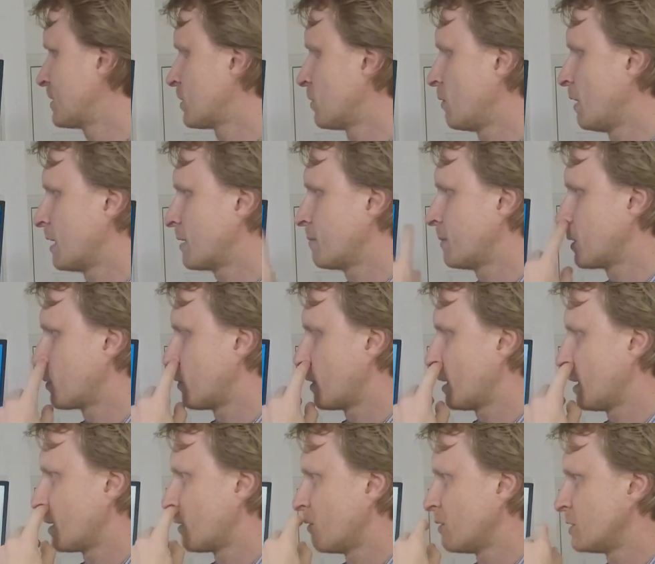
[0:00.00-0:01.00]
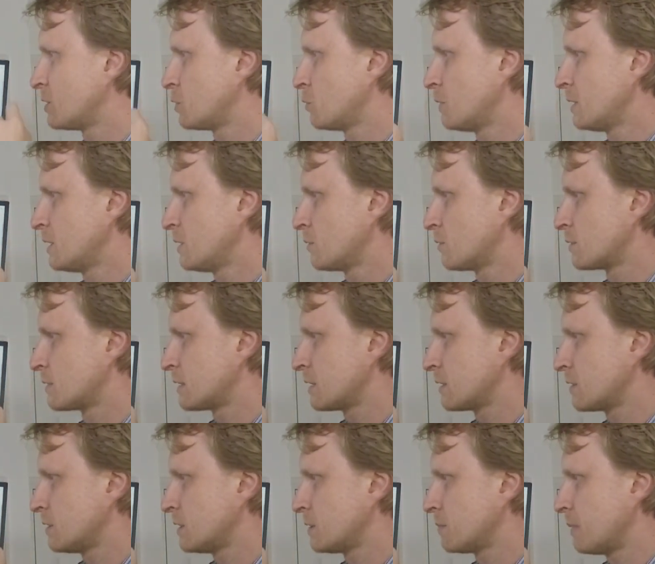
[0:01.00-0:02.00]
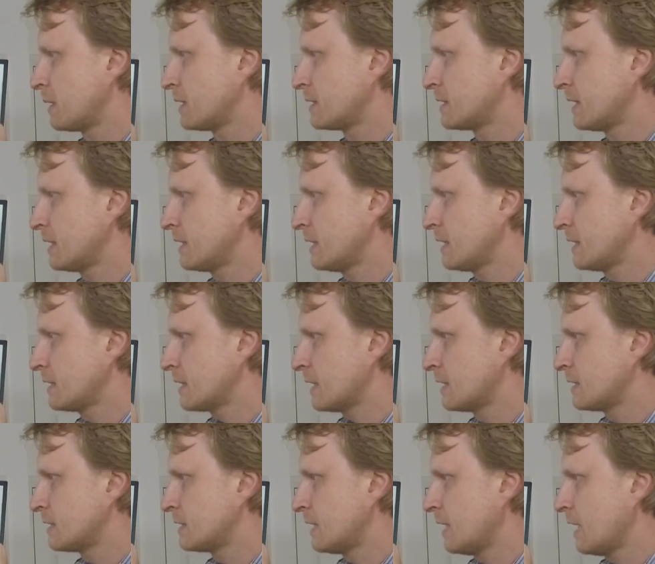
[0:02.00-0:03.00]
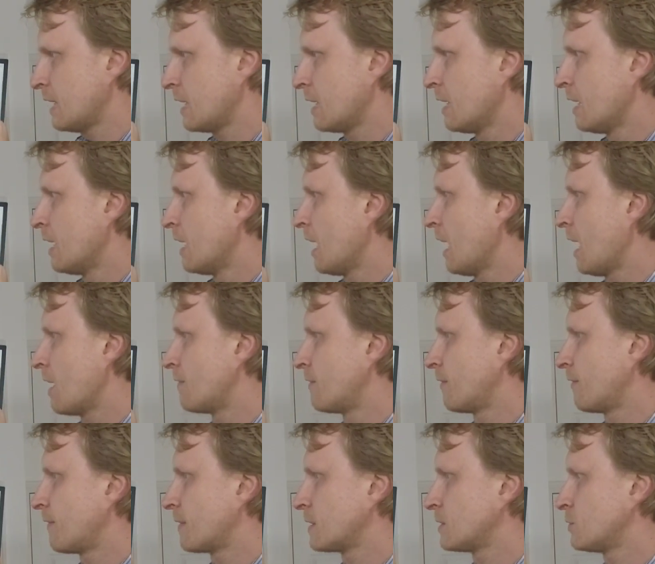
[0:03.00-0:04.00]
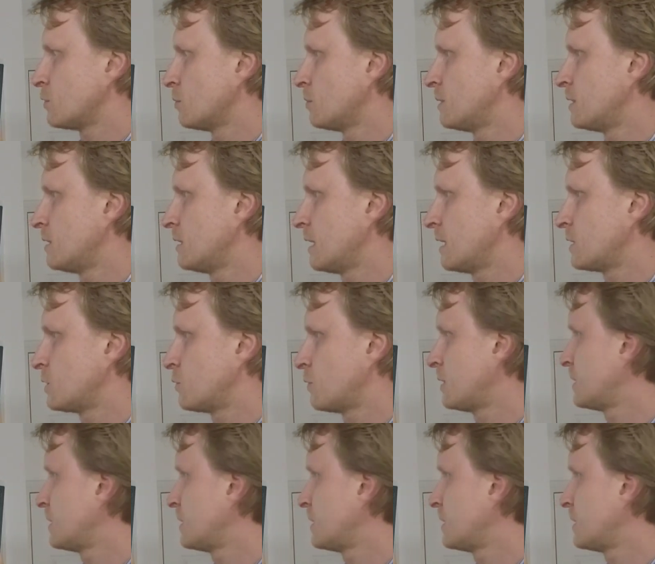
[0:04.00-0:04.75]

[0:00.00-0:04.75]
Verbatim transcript: So let me quickly go into Windows display settings and say everything zoomed in and